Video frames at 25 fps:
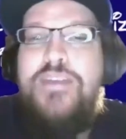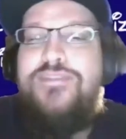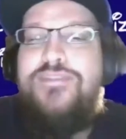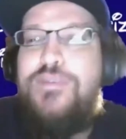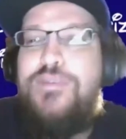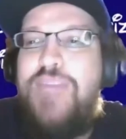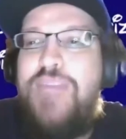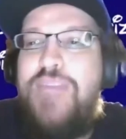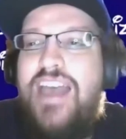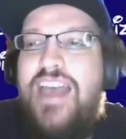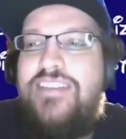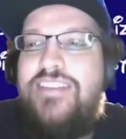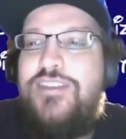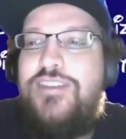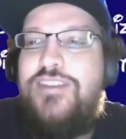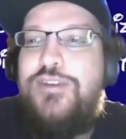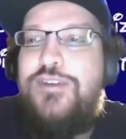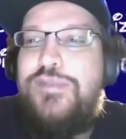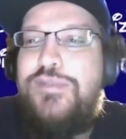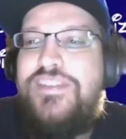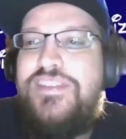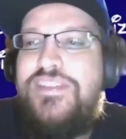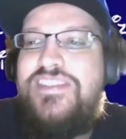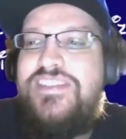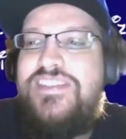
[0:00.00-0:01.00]
from that, though,
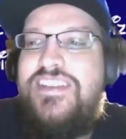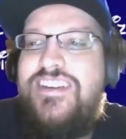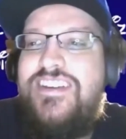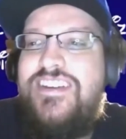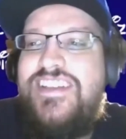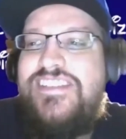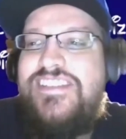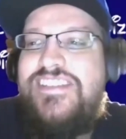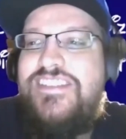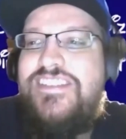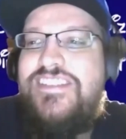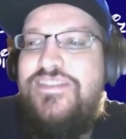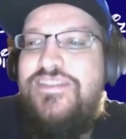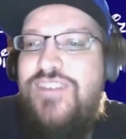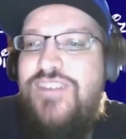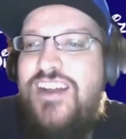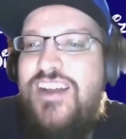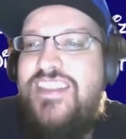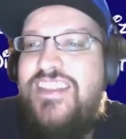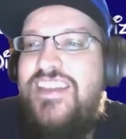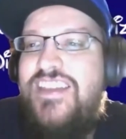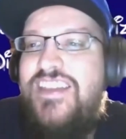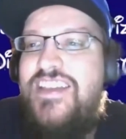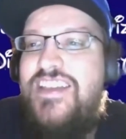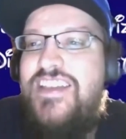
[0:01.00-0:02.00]
was seriously,
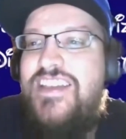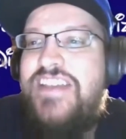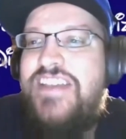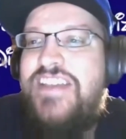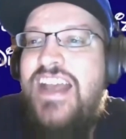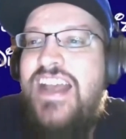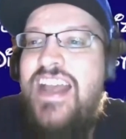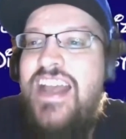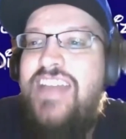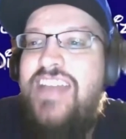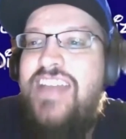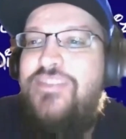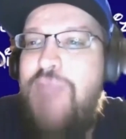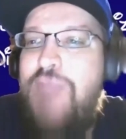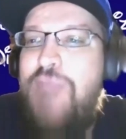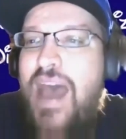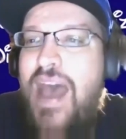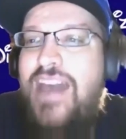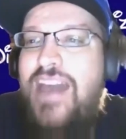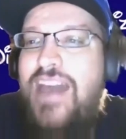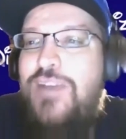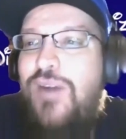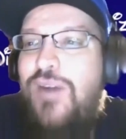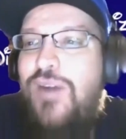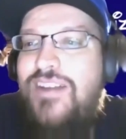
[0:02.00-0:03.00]
fuck this. If
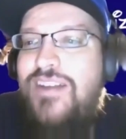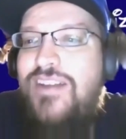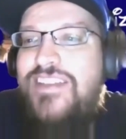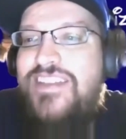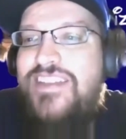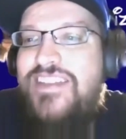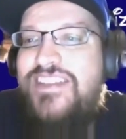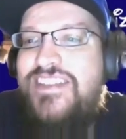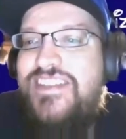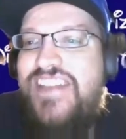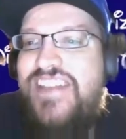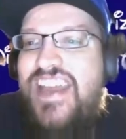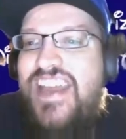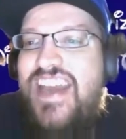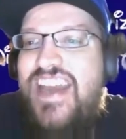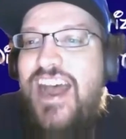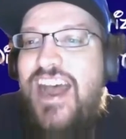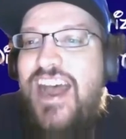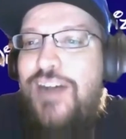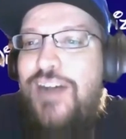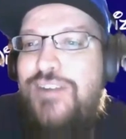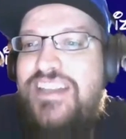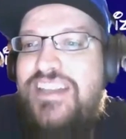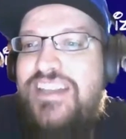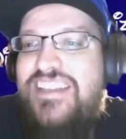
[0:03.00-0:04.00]
Maddie wants to stay in
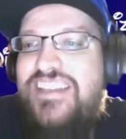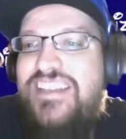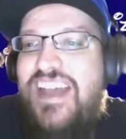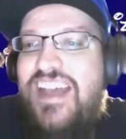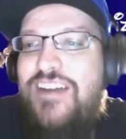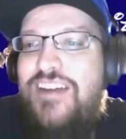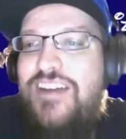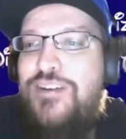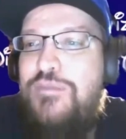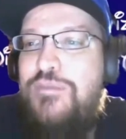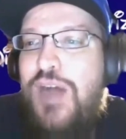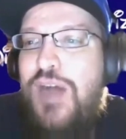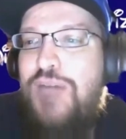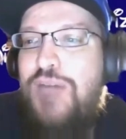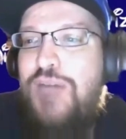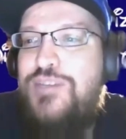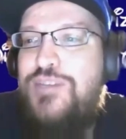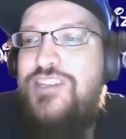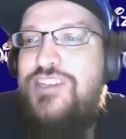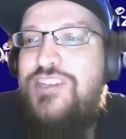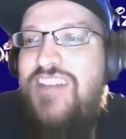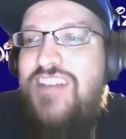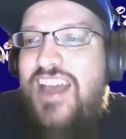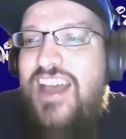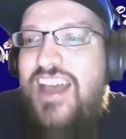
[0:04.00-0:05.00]
Halloweentown, her mom
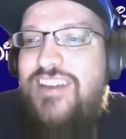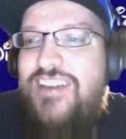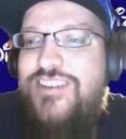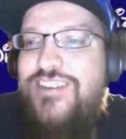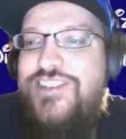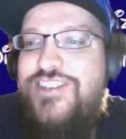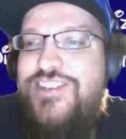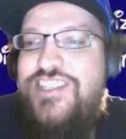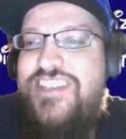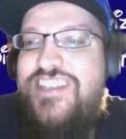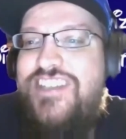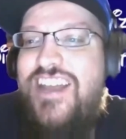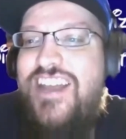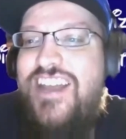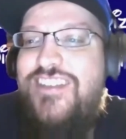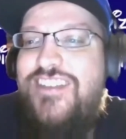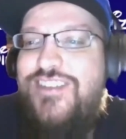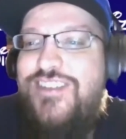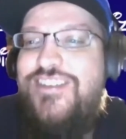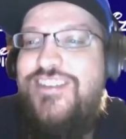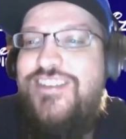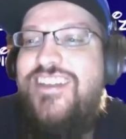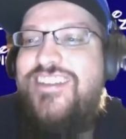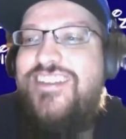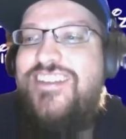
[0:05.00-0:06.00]
should let her. She's got
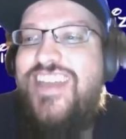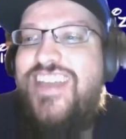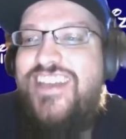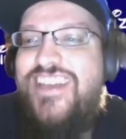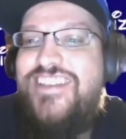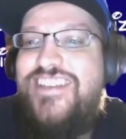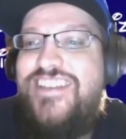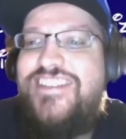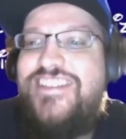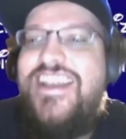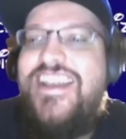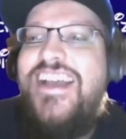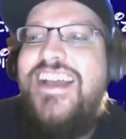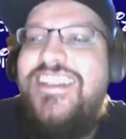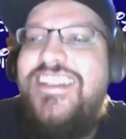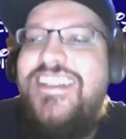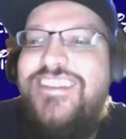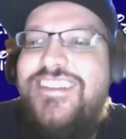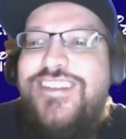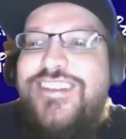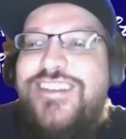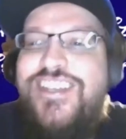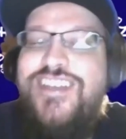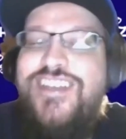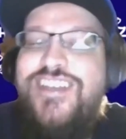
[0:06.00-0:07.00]
2 other kids.
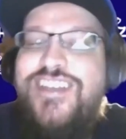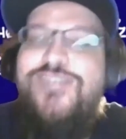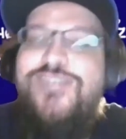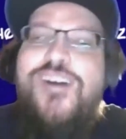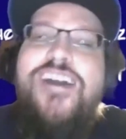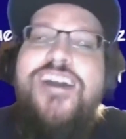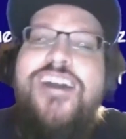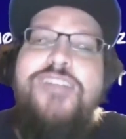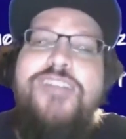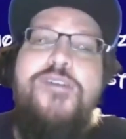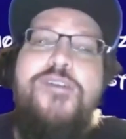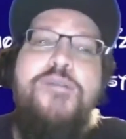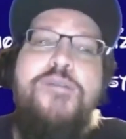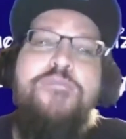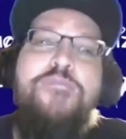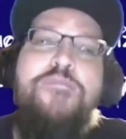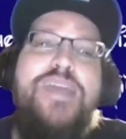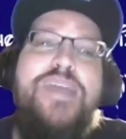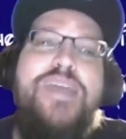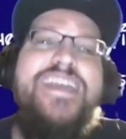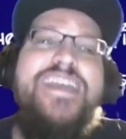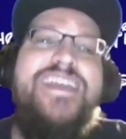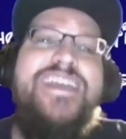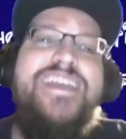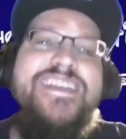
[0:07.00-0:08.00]
Losing one won't
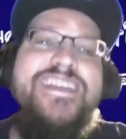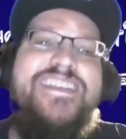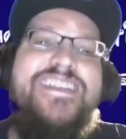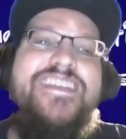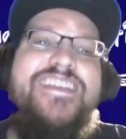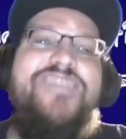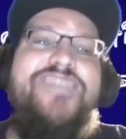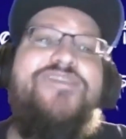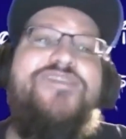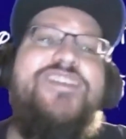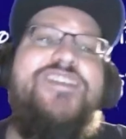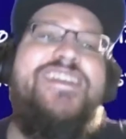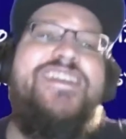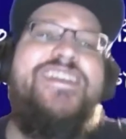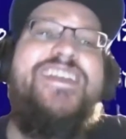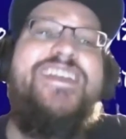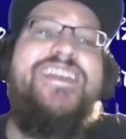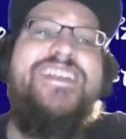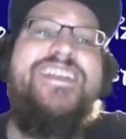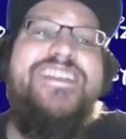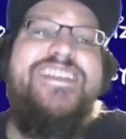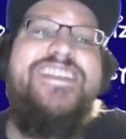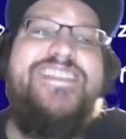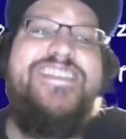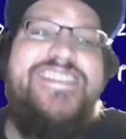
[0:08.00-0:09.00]
make a
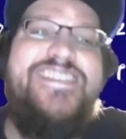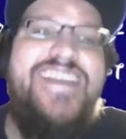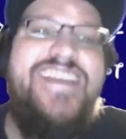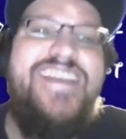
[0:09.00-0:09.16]
difference.